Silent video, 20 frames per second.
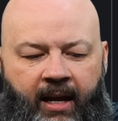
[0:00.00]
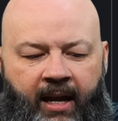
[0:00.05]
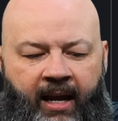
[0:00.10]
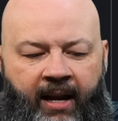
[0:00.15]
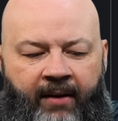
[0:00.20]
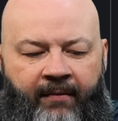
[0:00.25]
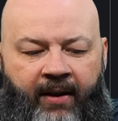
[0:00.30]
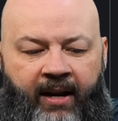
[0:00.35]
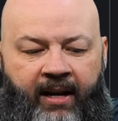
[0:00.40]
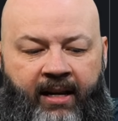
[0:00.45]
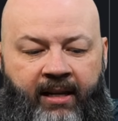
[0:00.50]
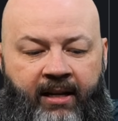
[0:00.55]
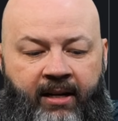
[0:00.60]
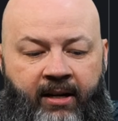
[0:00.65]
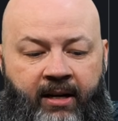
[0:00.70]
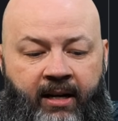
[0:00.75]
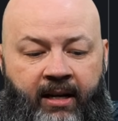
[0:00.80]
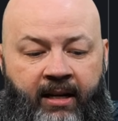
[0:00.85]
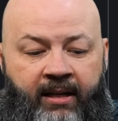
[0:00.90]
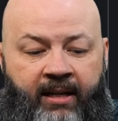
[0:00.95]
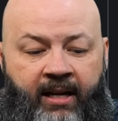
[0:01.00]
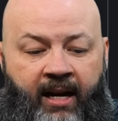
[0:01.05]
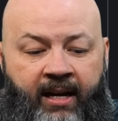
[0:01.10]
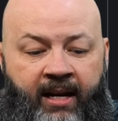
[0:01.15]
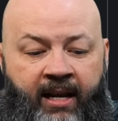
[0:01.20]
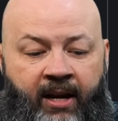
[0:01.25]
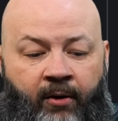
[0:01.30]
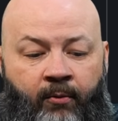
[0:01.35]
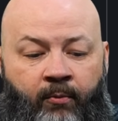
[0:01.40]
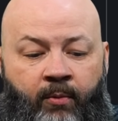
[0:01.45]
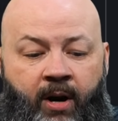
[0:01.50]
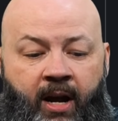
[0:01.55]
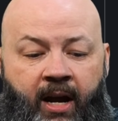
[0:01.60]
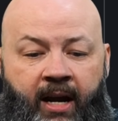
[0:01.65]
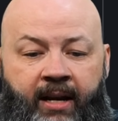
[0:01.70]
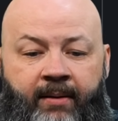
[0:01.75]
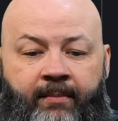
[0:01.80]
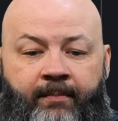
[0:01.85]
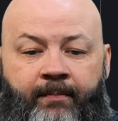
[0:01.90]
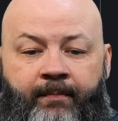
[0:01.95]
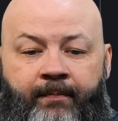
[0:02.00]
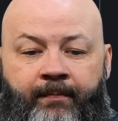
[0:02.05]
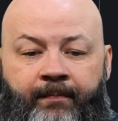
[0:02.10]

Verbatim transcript: And if I clear it in .NET Run,